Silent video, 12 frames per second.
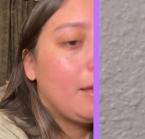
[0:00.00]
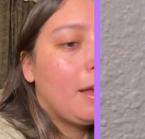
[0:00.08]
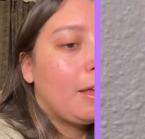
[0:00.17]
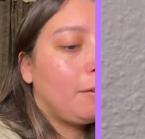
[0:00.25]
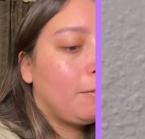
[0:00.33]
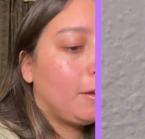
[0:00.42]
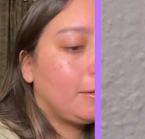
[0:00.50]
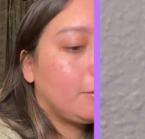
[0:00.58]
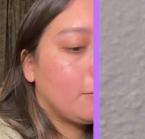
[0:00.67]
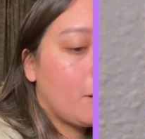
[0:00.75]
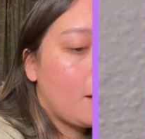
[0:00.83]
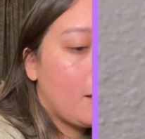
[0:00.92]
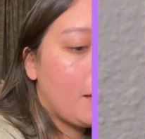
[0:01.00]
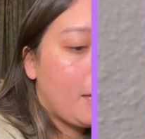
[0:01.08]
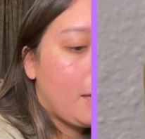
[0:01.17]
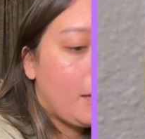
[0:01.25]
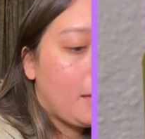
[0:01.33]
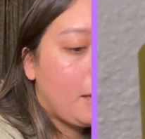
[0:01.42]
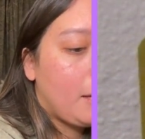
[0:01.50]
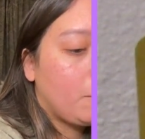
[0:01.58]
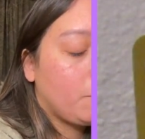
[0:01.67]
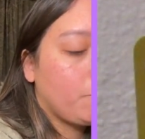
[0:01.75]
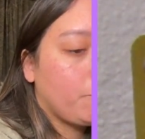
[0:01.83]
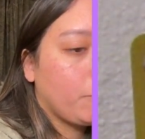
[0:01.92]
Then we also got a
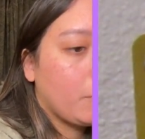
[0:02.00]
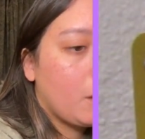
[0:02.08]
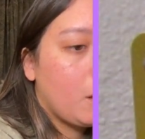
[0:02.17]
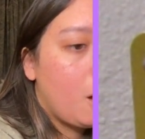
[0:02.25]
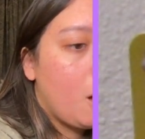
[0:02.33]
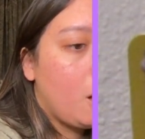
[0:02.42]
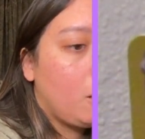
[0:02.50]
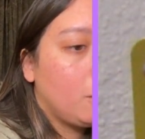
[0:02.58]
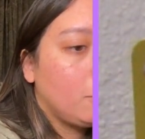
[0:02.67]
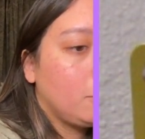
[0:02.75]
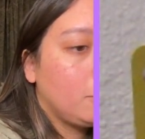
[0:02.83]
hollow